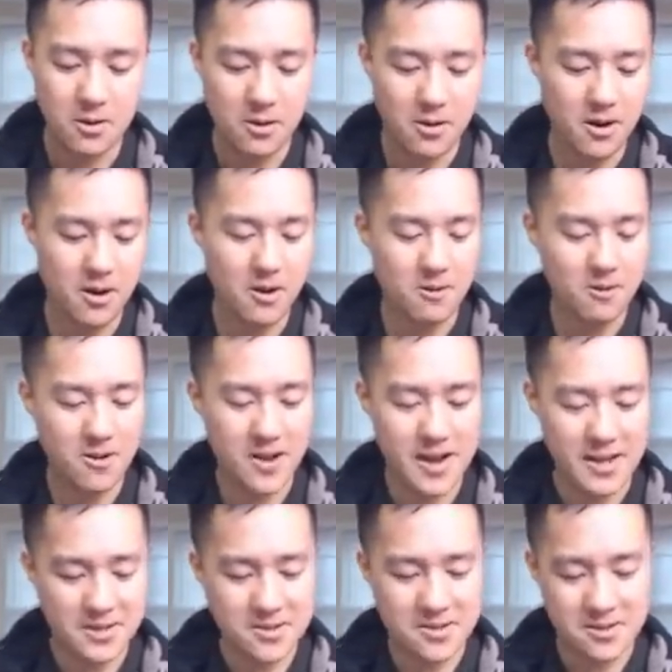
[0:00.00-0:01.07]
All
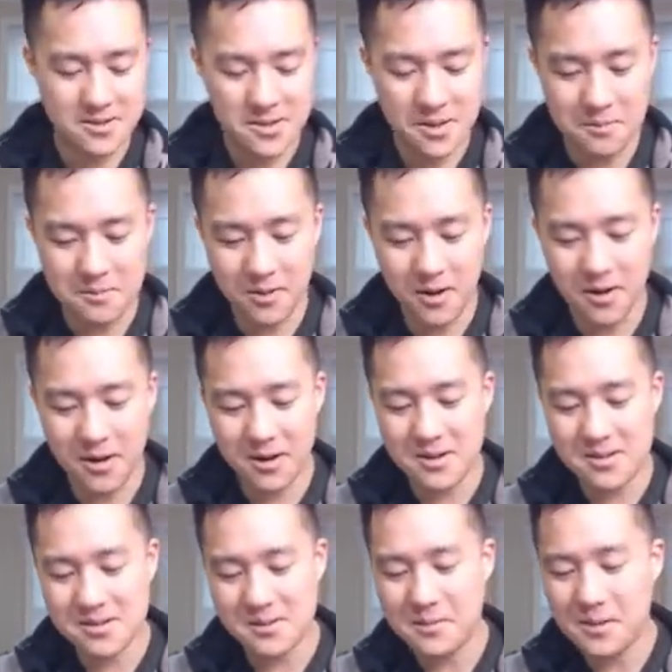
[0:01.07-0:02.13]
right, some awesome